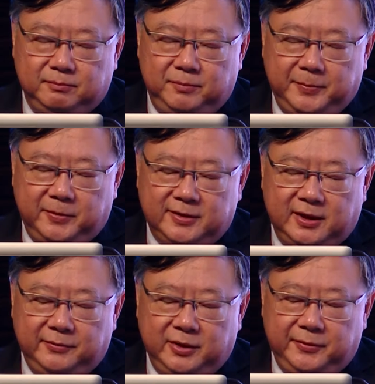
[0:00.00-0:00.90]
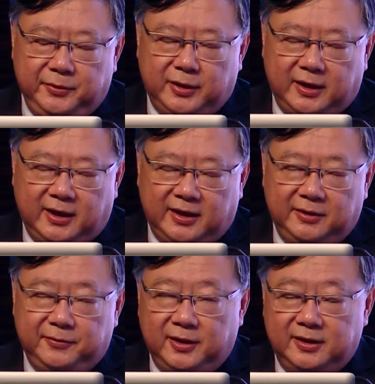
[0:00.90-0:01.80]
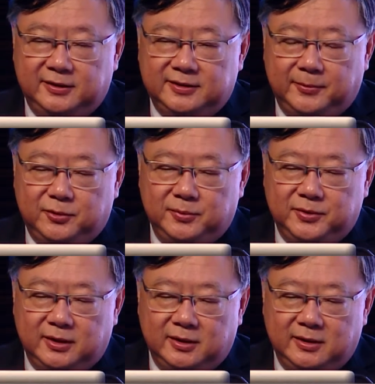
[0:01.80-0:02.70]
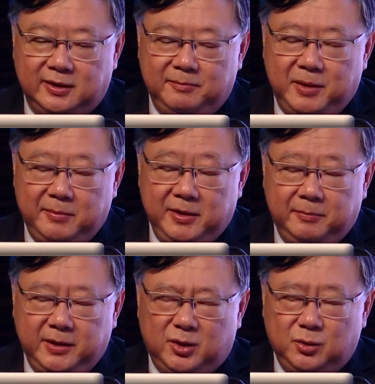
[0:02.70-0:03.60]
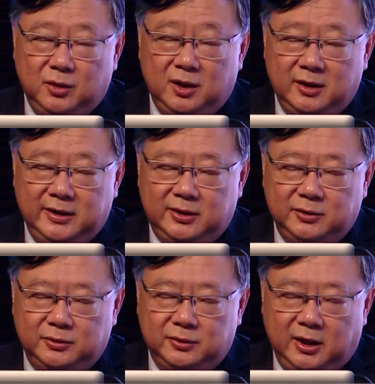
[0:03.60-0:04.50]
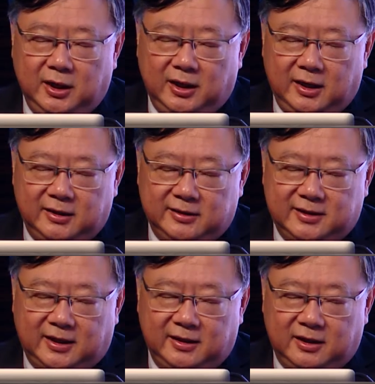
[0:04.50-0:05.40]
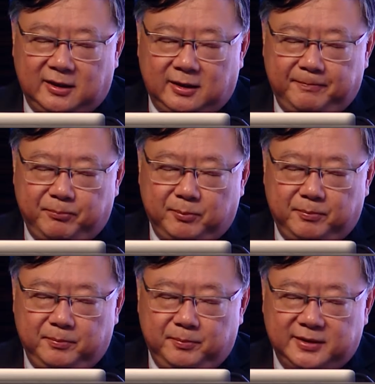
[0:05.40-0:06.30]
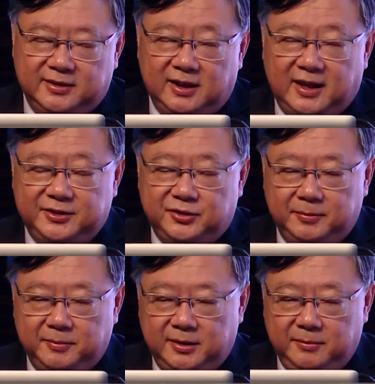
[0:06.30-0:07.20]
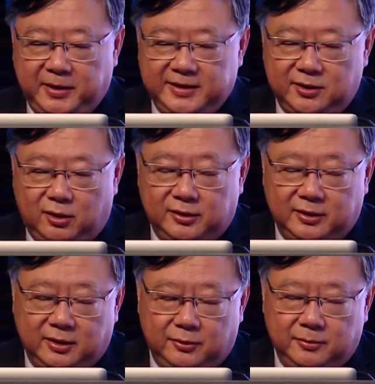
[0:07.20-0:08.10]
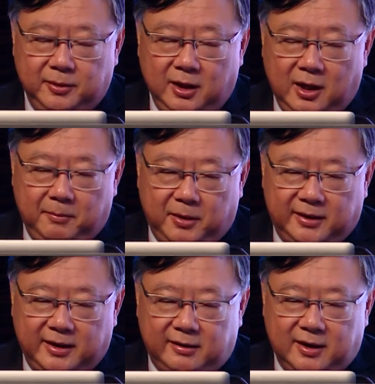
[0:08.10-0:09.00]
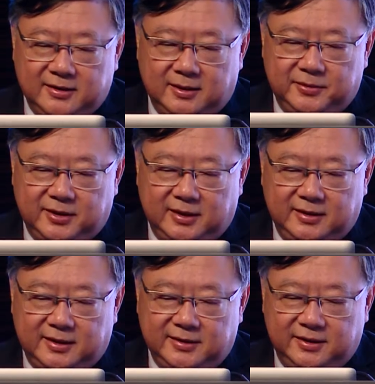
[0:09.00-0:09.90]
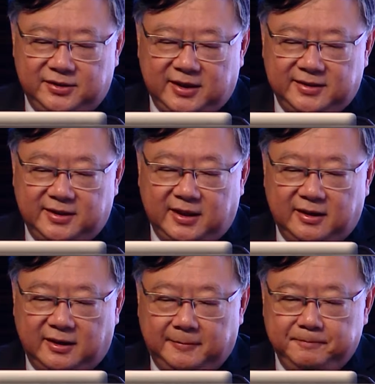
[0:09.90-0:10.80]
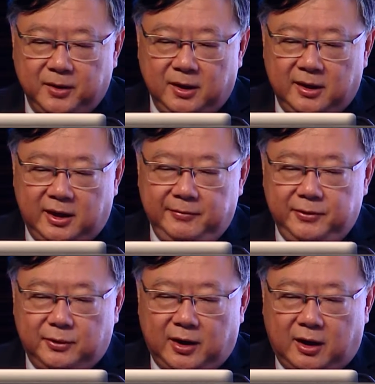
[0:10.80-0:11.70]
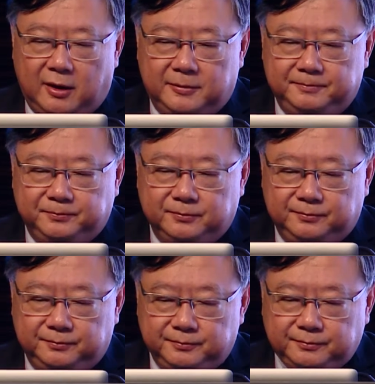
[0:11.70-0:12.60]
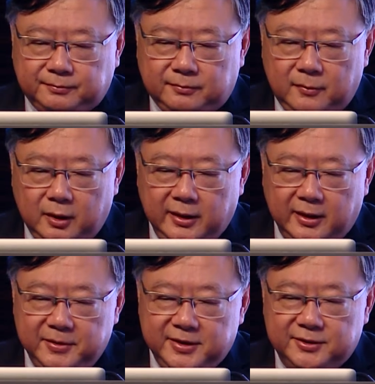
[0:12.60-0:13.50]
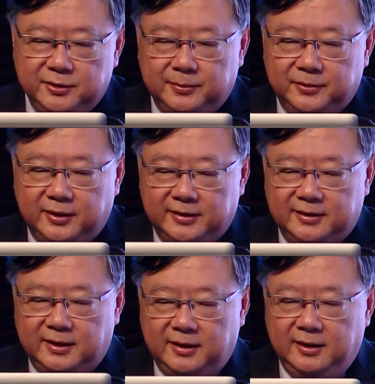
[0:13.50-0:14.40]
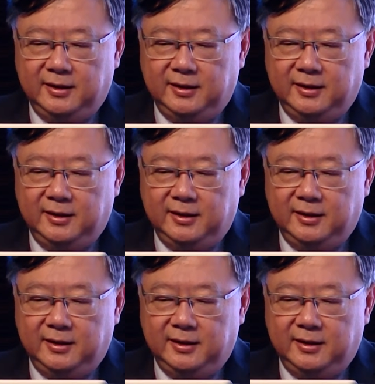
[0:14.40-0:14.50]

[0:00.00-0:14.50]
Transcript: people say even if you can identify the subgroups, it may be a bit too early to start personalized treatment based on the group, but there are some studies that suggest that if you are, let me just go up to the next slide.